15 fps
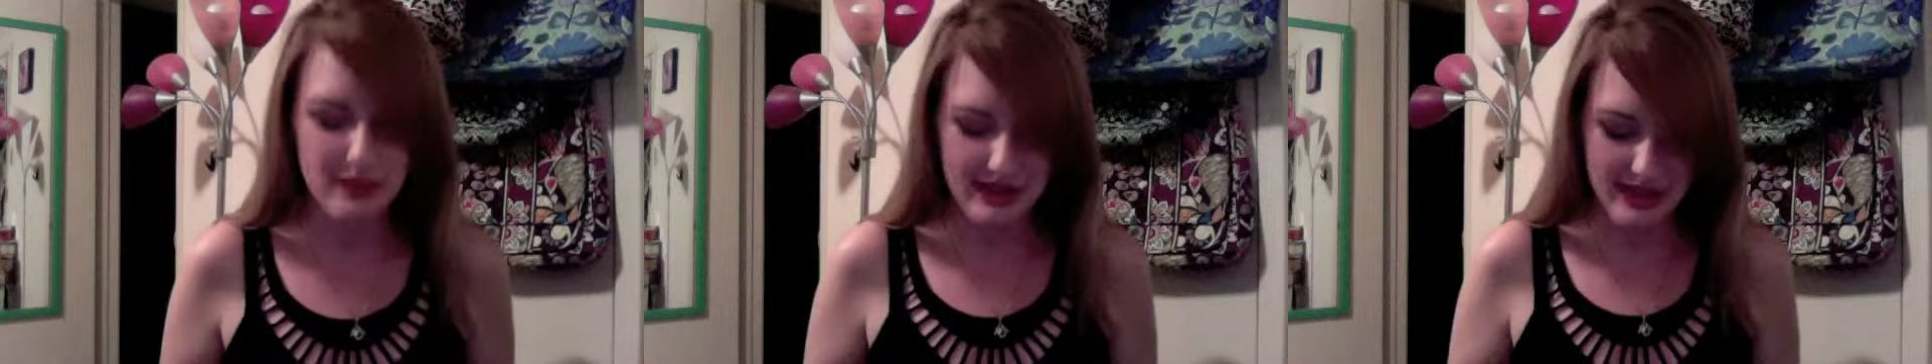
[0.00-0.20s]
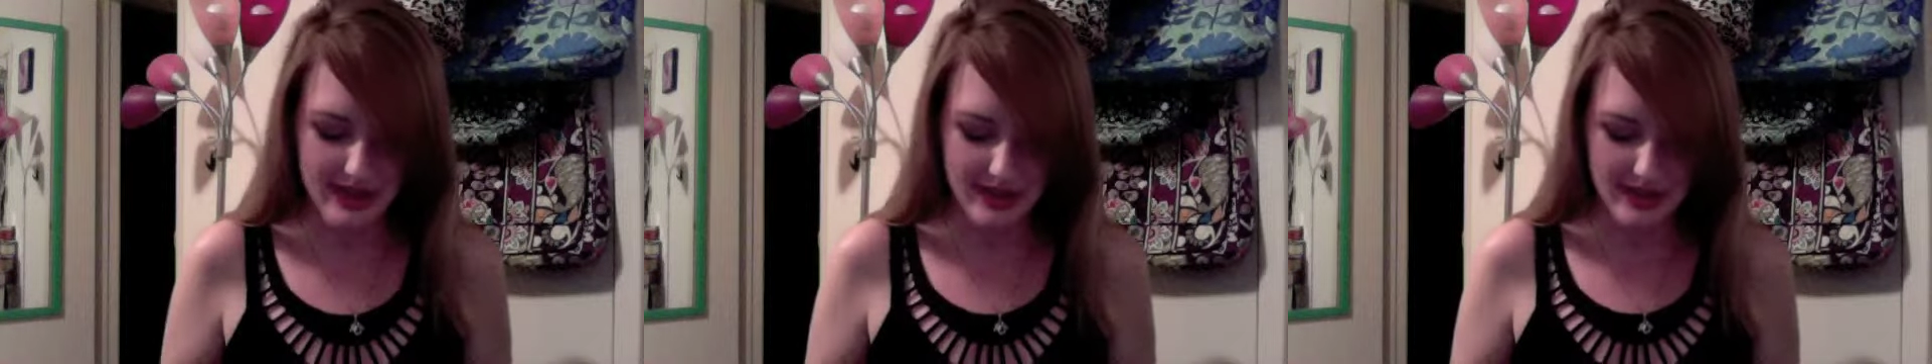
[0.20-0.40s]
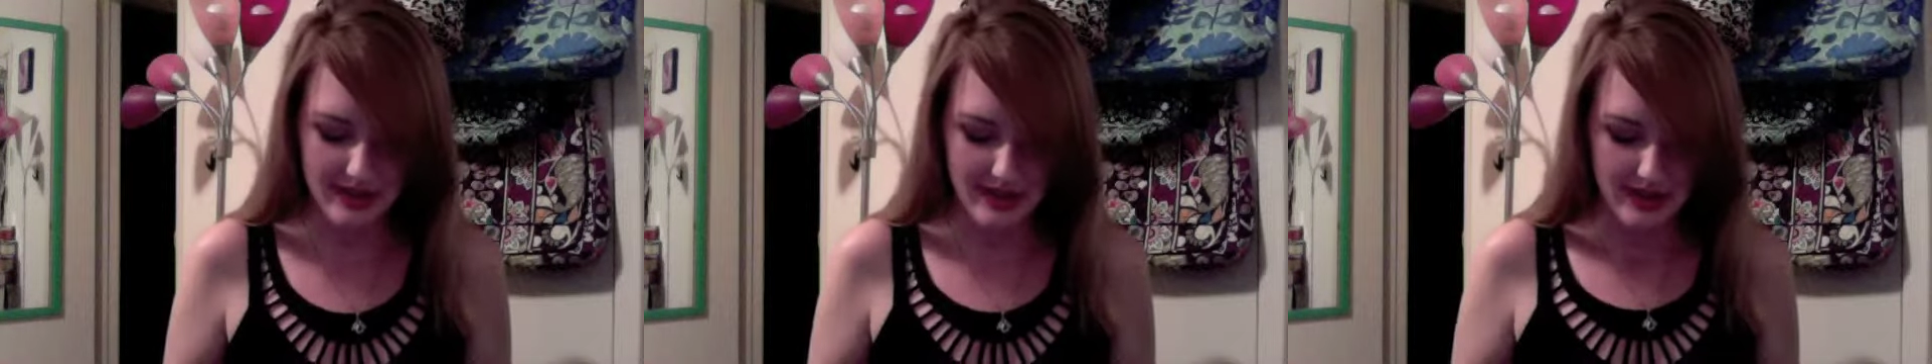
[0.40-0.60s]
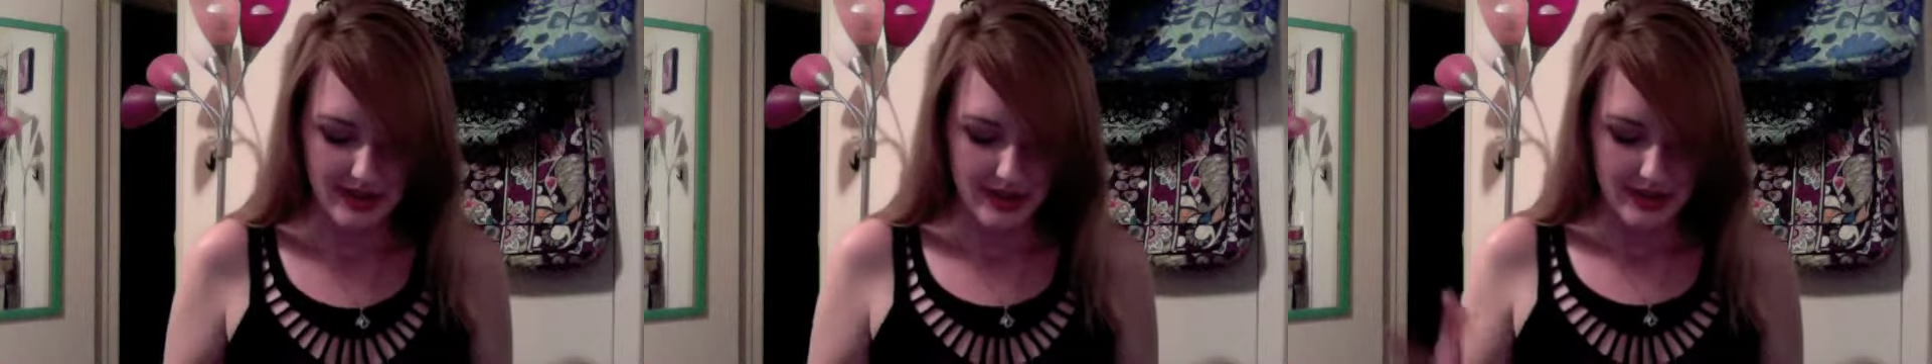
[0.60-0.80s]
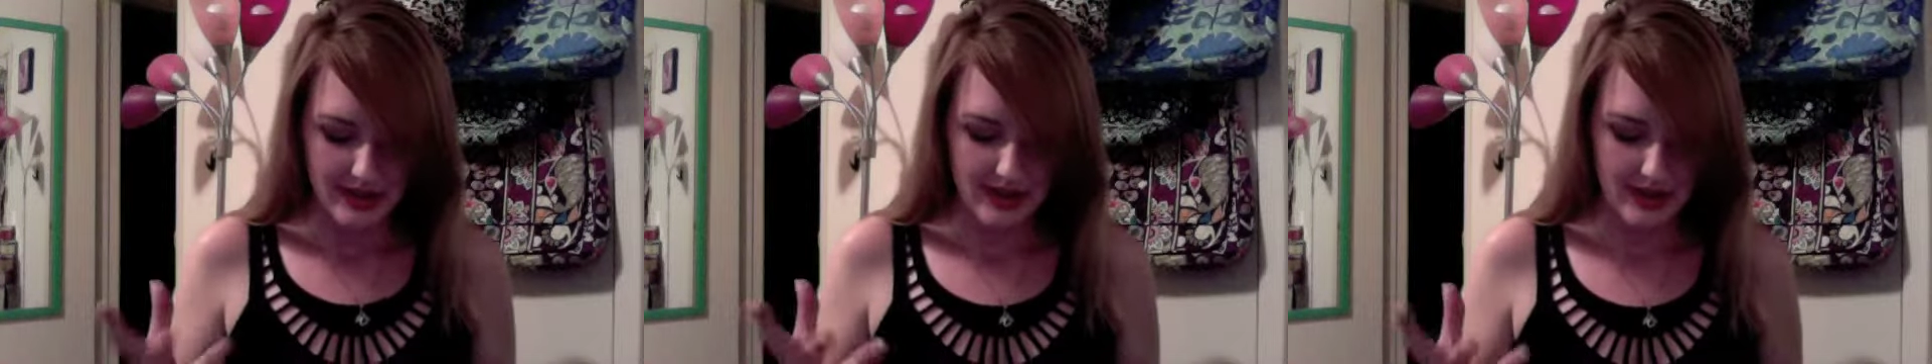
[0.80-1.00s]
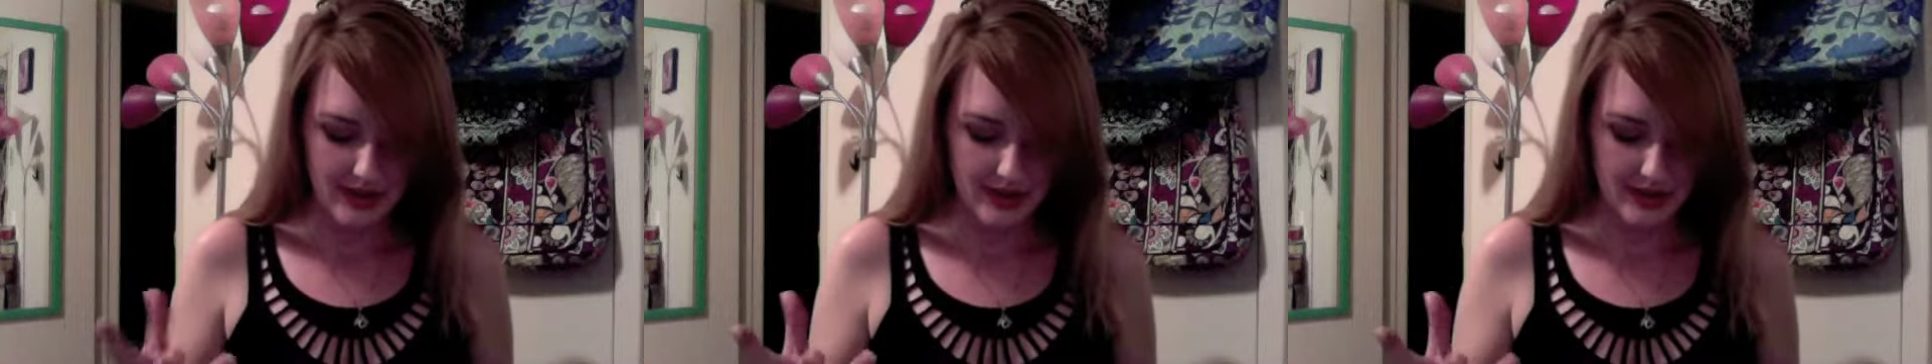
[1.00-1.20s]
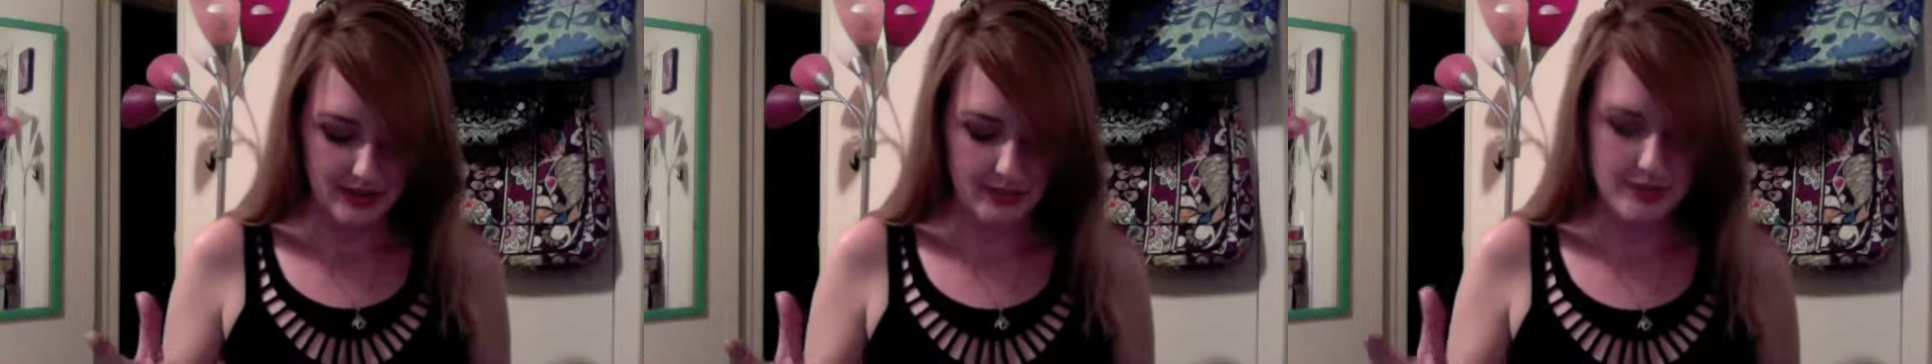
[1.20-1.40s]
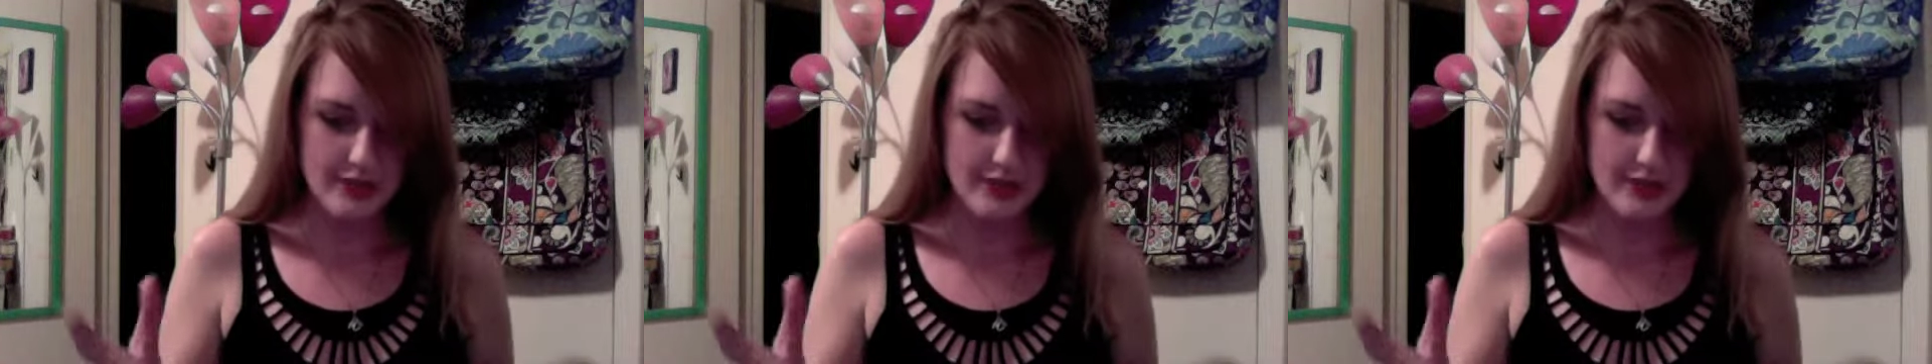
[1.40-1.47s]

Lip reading: bag.